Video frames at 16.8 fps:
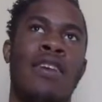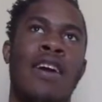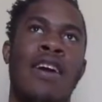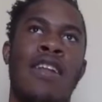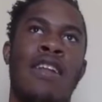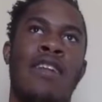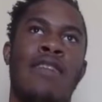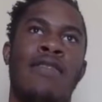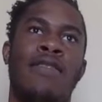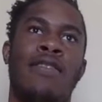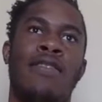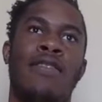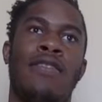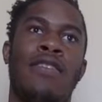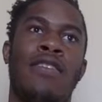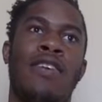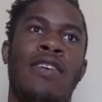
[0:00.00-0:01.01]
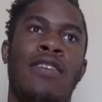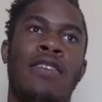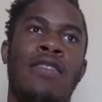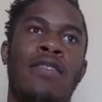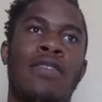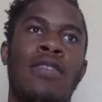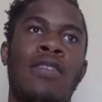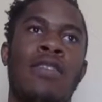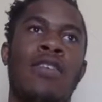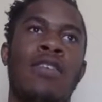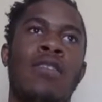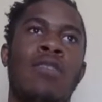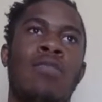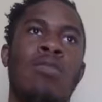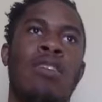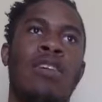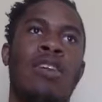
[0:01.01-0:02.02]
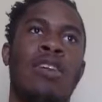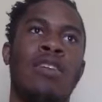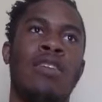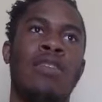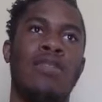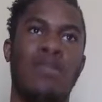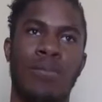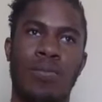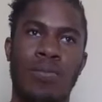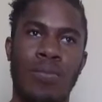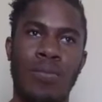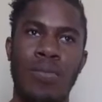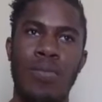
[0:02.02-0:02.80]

the idea of the stocks, because